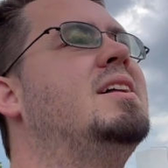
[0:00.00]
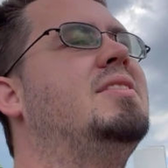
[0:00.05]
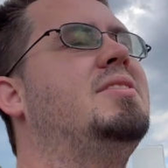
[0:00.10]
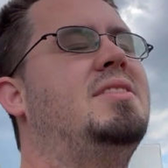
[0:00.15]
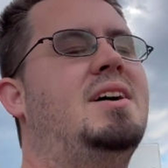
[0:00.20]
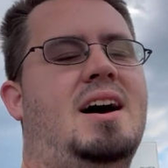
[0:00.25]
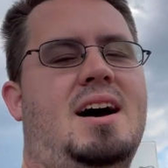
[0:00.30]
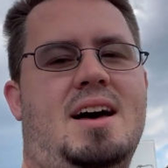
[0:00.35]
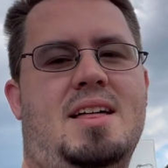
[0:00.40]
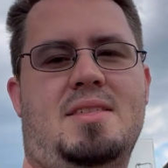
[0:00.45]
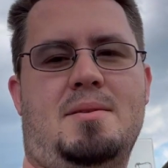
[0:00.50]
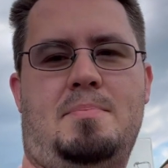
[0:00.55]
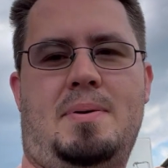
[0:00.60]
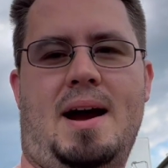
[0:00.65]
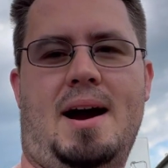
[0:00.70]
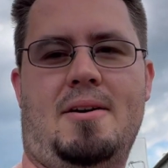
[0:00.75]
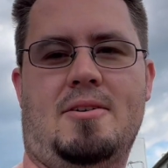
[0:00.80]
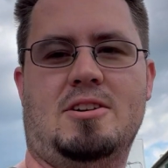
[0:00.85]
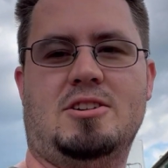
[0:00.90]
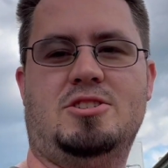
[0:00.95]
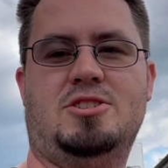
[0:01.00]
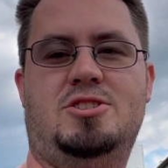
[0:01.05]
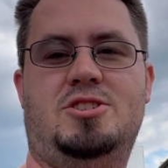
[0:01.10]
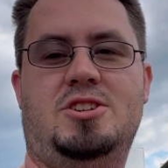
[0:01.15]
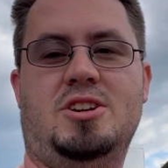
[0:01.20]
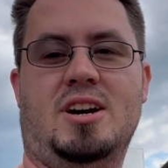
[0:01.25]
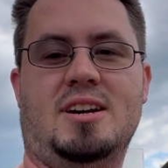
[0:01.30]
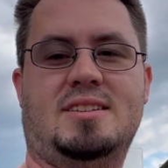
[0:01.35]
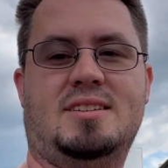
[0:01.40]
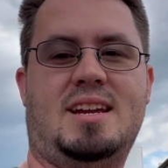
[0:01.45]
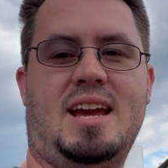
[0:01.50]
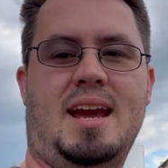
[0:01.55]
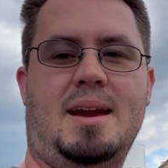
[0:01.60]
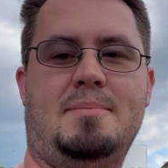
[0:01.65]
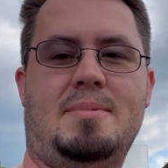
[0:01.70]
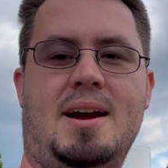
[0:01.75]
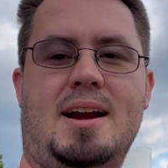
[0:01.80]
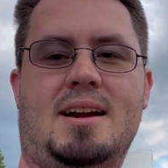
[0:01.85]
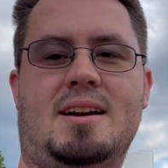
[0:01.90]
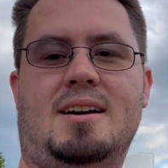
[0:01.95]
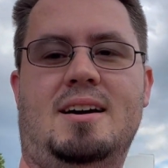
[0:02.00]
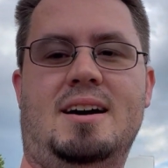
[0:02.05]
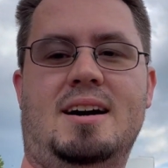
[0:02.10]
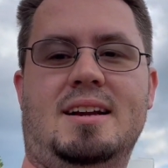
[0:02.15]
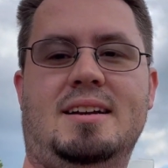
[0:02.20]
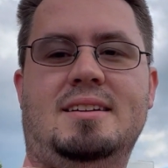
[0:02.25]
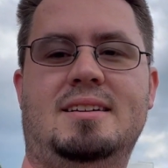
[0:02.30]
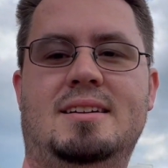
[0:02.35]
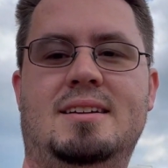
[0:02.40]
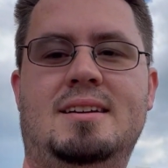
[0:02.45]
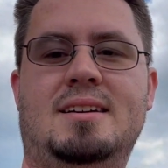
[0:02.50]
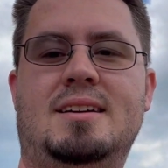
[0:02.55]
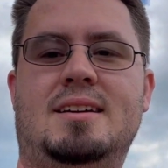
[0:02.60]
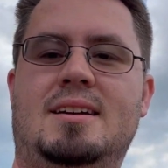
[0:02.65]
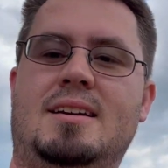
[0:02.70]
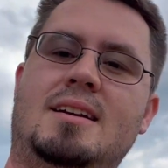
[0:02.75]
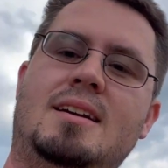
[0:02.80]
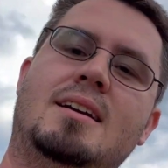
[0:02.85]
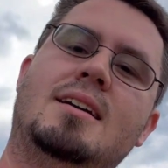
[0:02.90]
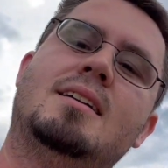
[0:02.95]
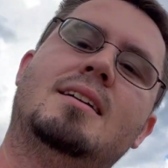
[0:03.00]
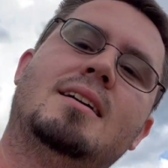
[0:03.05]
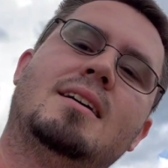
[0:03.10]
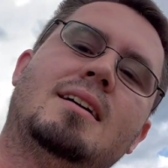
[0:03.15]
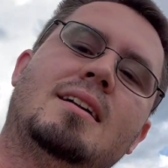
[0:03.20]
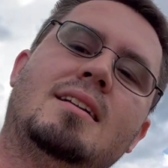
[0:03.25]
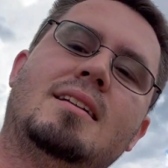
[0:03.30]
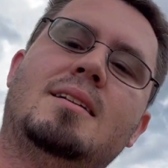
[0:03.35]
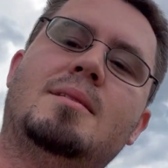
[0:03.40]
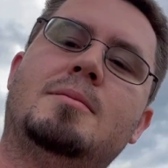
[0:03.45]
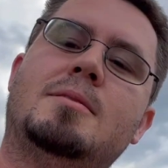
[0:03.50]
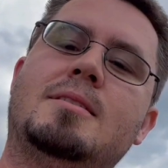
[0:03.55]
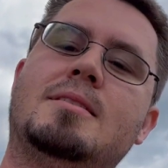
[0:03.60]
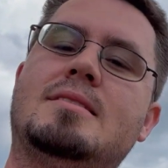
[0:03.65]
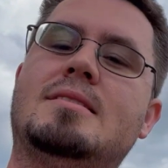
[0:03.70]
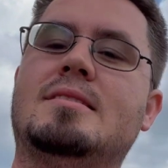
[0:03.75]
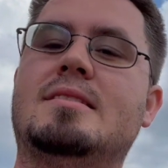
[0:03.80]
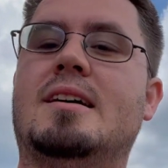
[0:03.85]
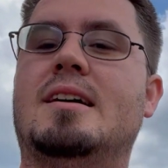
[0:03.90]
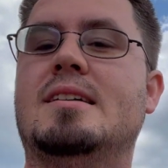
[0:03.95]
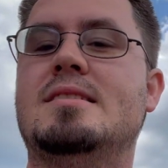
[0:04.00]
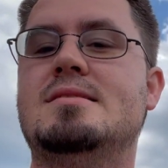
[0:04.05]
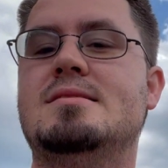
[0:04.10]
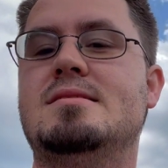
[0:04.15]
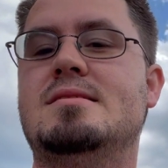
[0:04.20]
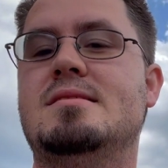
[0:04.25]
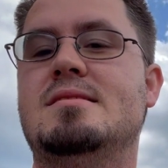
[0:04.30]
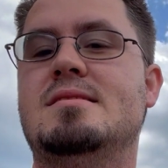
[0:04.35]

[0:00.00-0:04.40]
the power just came back on. A little bit of sun.